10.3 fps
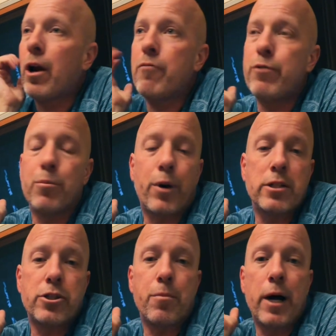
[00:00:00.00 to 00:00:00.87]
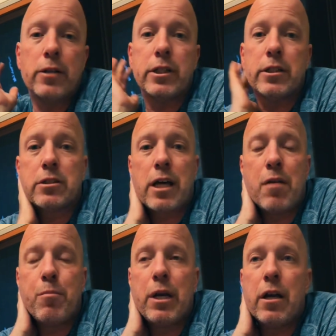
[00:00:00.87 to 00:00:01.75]
you know, and I feel pressure about
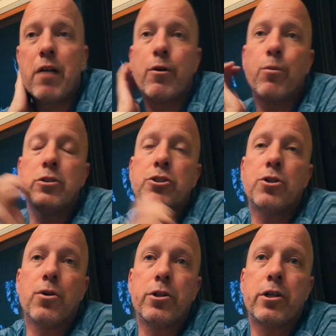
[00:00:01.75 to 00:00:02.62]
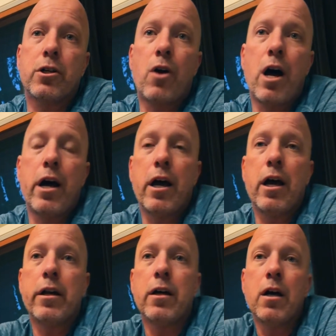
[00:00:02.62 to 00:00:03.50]
this, kind of being everyone's shoulder to
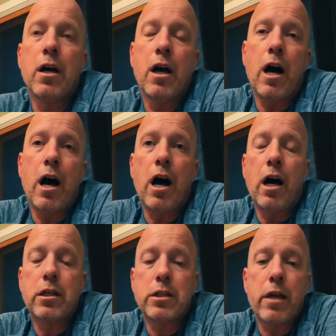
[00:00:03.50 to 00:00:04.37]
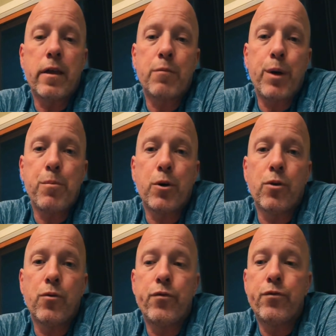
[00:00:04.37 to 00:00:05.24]
cry on, because uh, I think
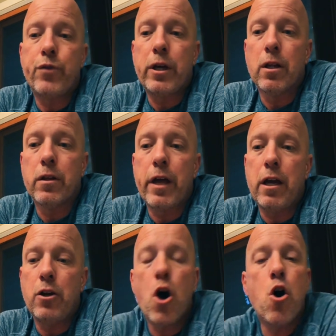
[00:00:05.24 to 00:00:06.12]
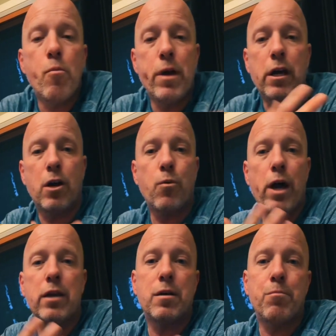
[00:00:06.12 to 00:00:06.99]
people feel they know me
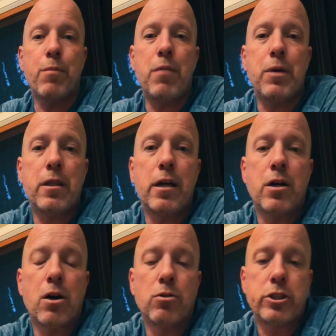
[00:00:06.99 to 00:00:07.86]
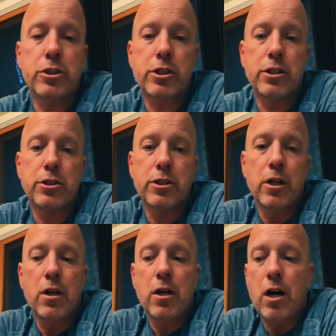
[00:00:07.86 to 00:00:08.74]
in a way that maybe they don't, just
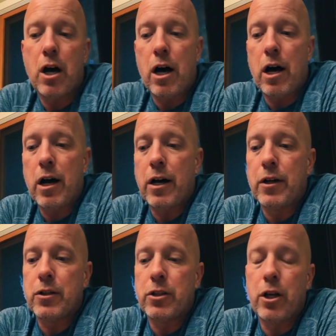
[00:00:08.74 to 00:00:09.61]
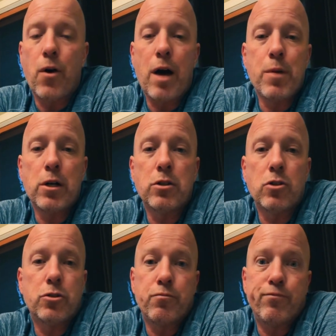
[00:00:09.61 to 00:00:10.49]
because uh, you know I'm
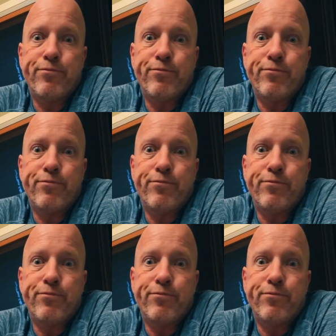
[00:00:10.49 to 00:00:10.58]
a